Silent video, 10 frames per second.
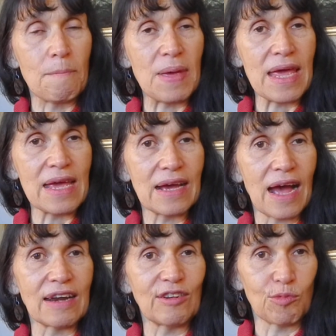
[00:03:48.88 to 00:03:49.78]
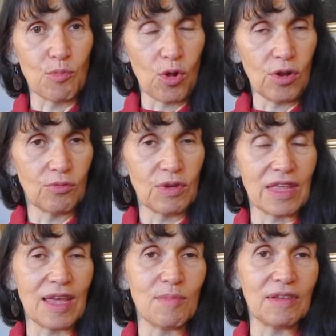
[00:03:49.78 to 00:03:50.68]
big and small,
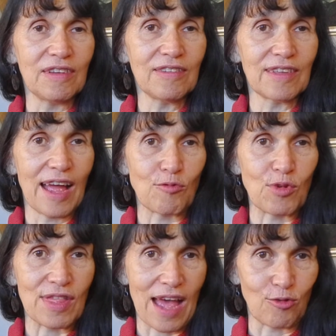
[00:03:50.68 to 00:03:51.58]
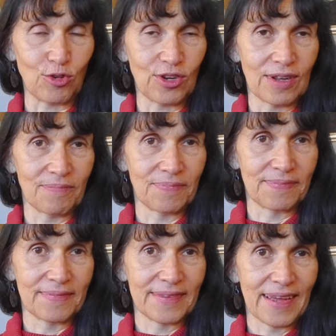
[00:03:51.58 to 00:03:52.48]
with images and without.
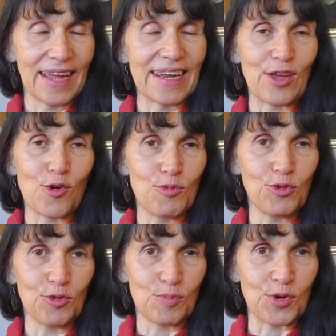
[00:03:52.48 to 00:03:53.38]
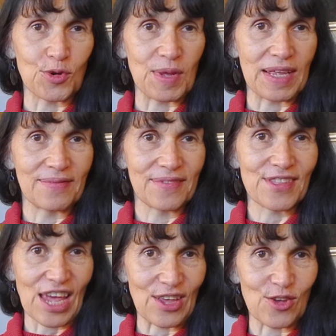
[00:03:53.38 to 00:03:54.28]
And I hope you support me.
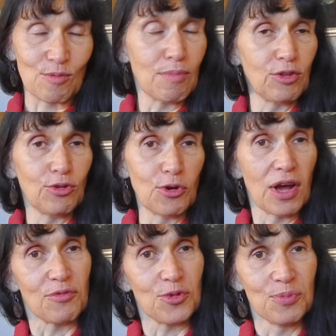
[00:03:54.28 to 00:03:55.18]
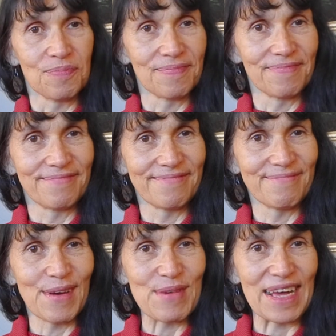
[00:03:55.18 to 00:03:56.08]
Thank you. But you don't have to.
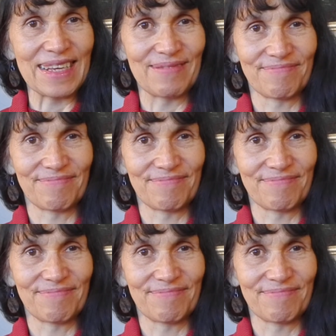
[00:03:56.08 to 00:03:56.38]
Bye bye.